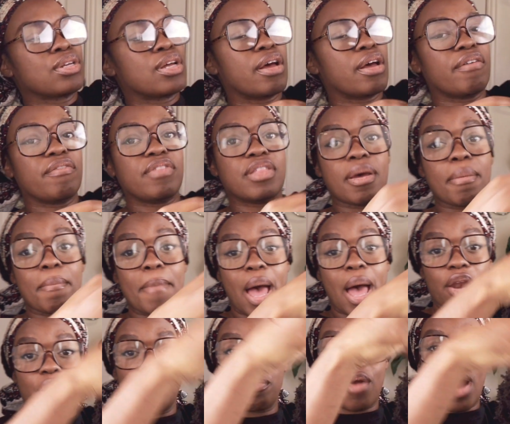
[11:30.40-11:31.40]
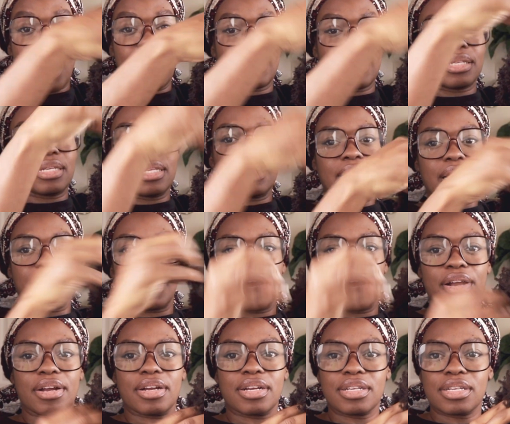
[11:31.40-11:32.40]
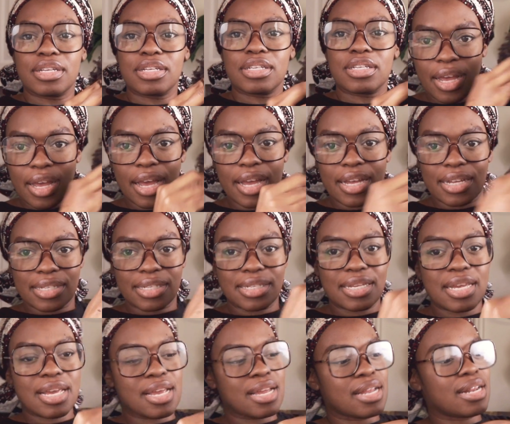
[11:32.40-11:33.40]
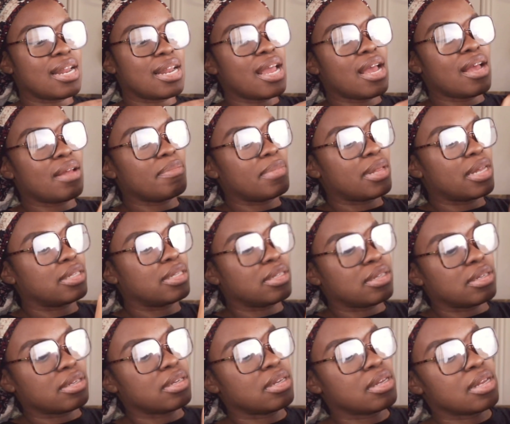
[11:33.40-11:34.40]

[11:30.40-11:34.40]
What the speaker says: of the amount of product in the hair. Okay, see now, bless you.